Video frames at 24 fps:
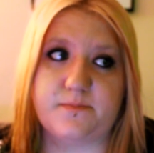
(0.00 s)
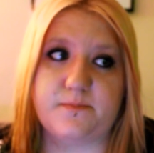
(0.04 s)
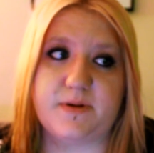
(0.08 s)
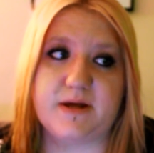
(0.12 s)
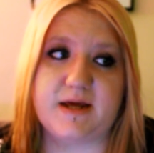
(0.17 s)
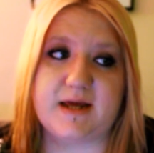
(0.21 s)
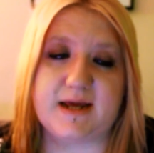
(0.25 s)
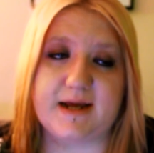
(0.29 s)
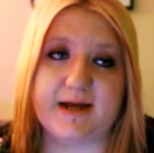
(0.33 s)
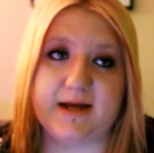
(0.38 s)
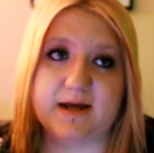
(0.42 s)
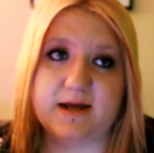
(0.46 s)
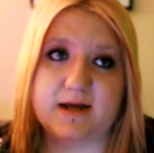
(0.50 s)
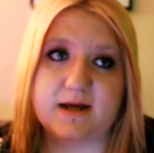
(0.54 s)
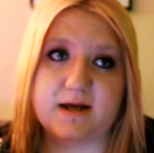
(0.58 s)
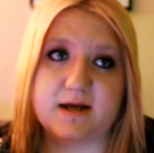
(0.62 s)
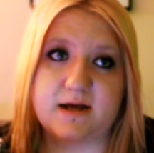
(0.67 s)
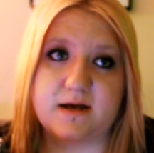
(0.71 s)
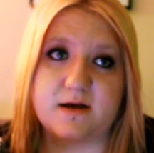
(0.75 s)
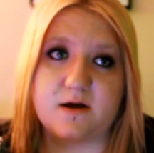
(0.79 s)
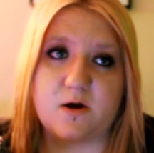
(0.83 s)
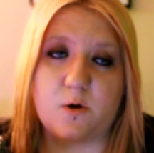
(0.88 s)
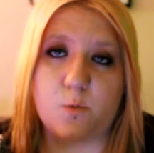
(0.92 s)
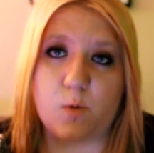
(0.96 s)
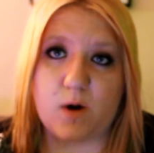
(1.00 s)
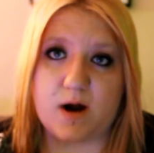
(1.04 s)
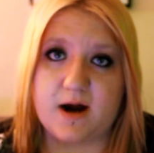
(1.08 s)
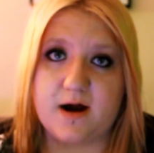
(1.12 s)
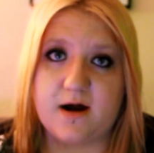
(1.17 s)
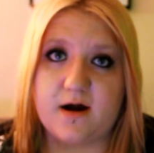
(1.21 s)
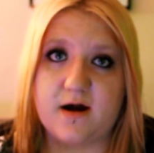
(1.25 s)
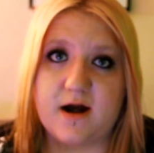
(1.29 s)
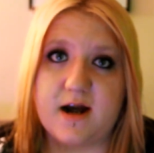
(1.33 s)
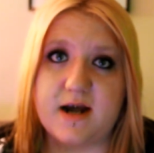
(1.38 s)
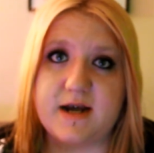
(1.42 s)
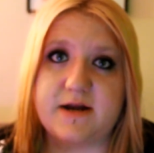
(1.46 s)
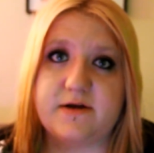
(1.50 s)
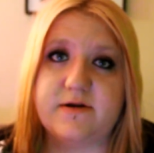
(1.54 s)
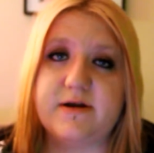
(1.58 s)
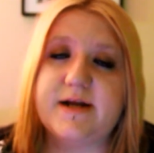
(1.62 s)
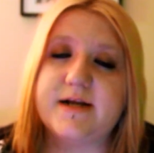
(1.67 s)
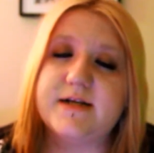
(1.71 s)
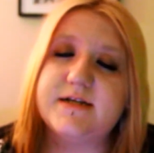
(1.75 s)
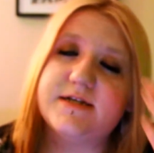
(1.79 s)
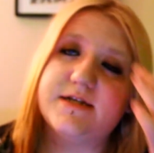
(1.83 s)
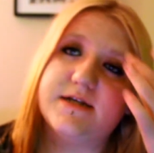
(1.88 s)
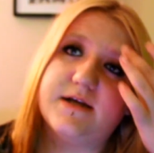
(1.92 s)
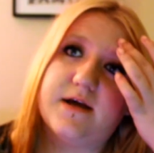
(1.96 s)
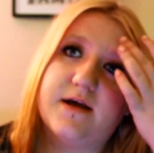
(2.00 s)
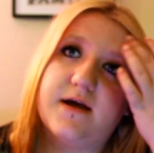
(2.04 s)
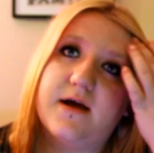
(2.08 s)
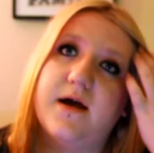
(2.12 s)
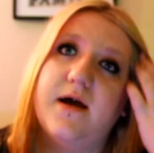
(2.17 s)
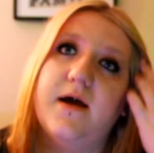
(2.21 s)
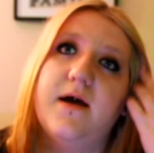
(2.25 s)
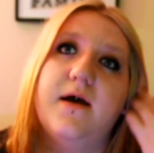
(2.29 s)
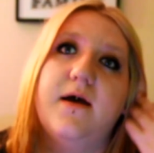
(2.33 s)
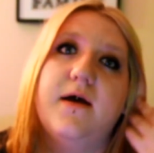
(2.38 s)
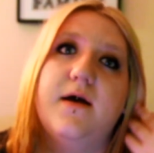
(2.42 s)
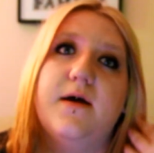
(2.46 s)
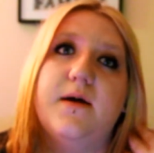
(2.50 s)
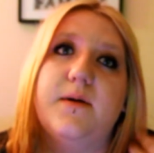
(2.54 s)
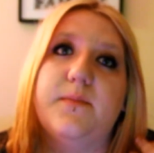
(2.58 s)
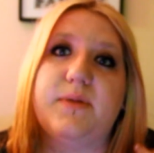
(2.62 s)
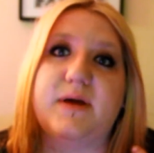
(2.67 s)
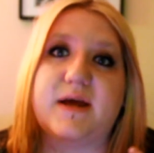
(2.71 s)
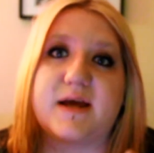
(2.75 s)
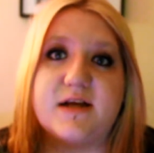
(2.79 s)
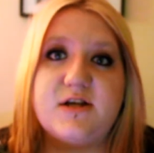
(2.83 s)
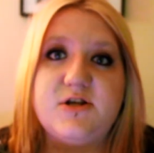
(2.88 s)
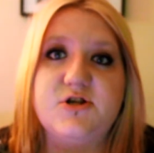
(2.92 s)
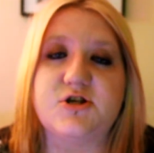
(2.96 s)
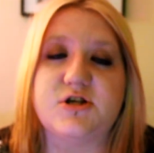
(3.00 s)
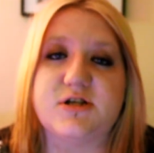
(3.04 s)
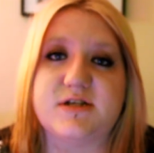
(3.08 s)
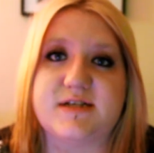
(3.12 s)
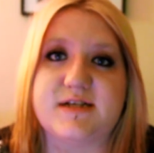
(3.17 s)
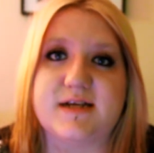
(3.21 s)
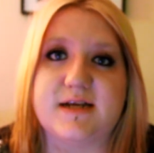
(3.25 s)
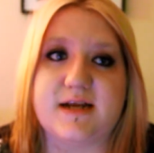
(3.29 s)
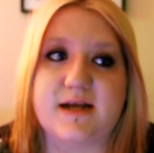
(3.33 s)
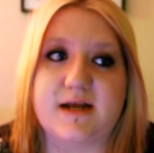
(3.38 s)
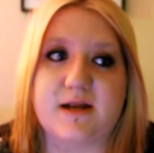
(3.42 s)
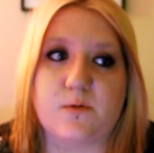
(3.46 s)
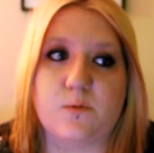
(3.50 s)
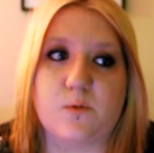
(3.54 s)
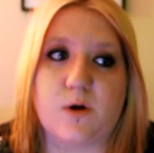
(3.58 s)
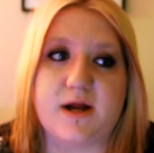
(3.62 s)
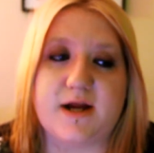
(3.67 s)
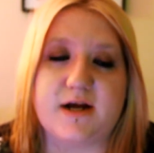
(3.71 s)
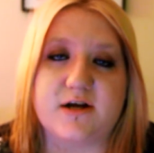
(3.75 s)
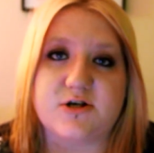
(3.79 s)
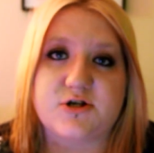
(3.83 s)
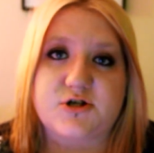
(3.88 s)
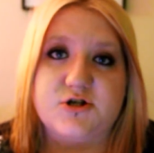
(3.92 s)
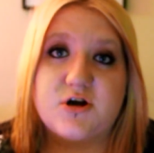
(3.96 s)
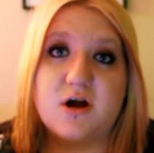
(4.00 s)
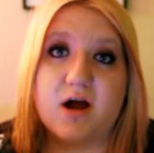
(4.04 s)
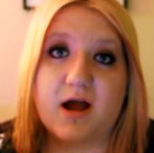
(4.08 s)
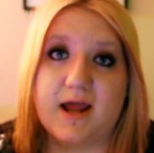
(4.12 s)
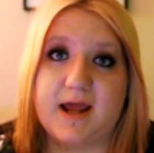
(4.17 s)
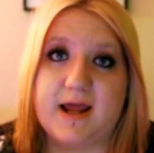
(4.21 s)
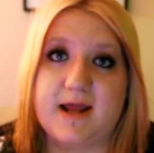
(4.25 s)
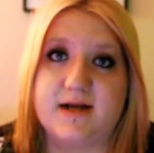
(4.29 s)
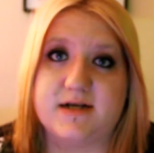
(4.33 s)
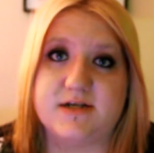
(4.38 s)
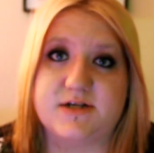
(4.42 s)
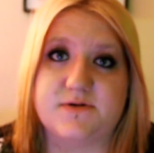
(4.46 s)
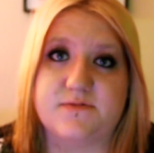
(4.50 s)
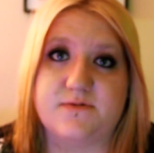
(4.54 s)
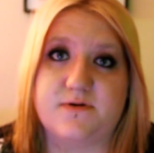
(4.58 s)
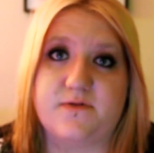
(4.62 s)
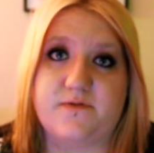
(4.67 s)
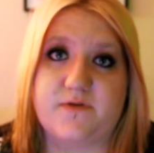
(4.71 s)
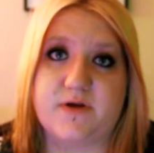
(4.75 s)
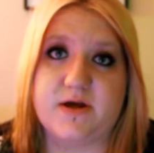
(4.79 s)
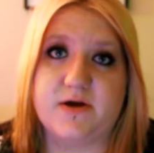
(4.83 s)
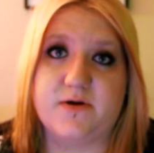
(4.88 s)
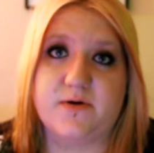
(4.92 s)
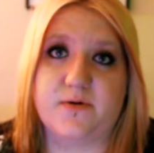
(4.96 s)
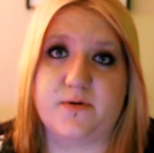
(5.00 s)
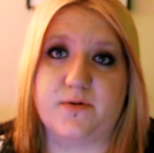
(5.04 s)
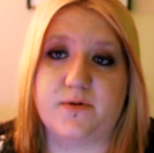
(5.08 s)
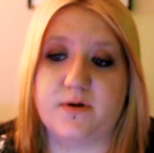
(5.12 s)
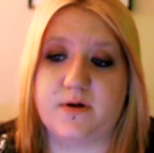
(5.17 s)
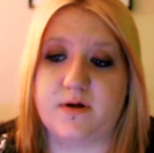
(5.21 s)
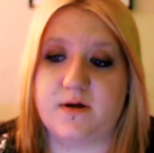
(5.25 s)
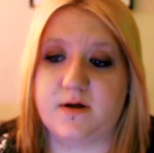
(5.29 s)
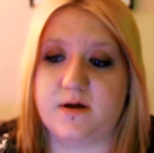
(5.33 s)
be aware, and you need to be interested in what you're trying to review.